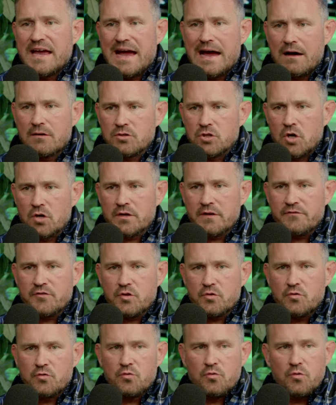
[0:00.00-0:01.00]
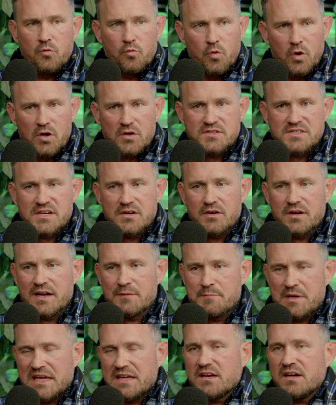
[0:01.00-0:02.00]
How long have you worked here?
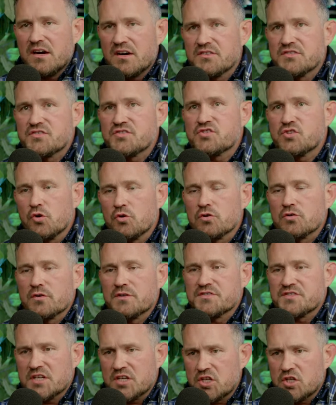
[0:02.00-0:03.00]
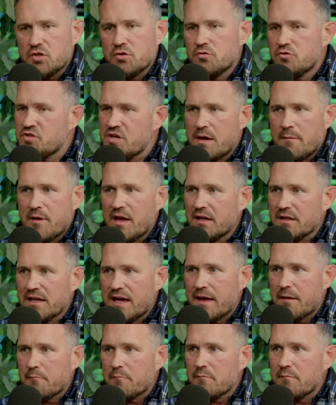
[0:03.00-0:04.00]
Because solar is a huge
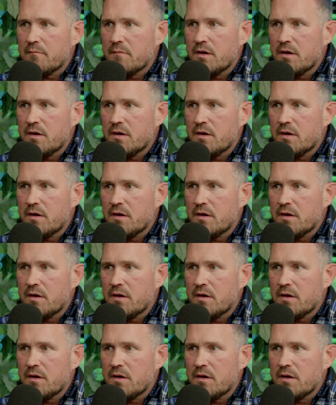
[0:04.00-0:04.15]
MLM.